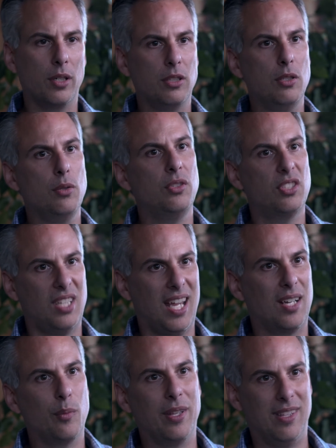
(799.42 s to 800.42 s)
you
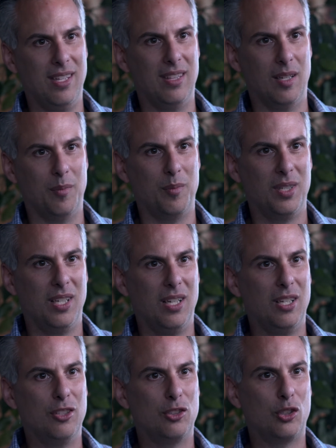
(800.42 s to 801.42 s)
stand within them
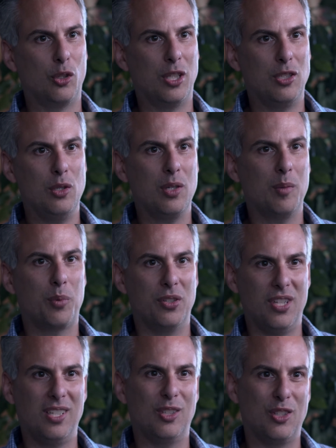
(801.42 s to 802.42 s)
so that you can
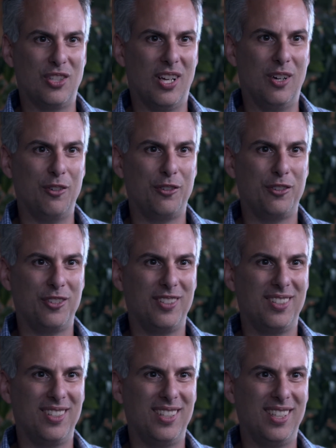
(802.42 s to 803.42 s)
present yourself,
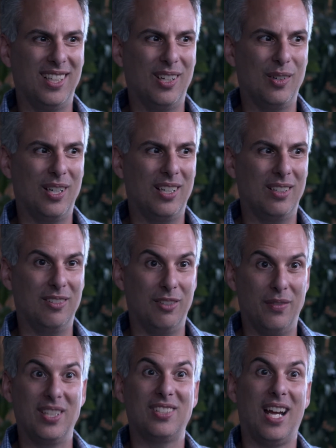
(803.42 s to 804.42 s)
a
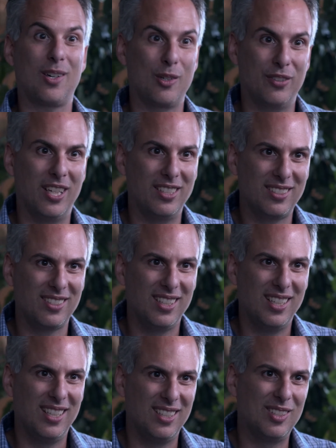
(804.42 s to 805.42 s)
living sacrifice
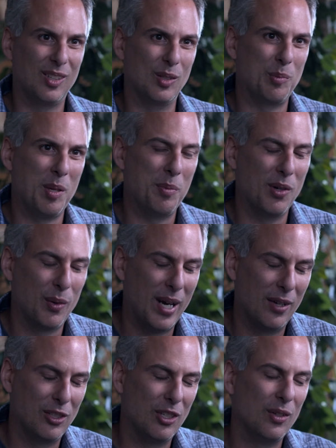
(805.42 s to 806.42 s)
to those people
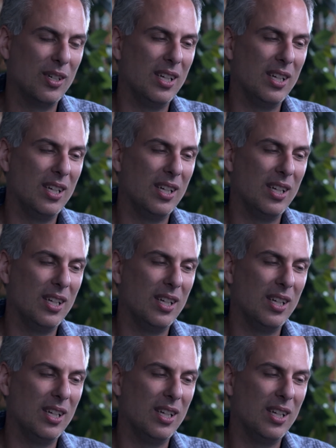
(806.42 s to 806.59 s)
around you.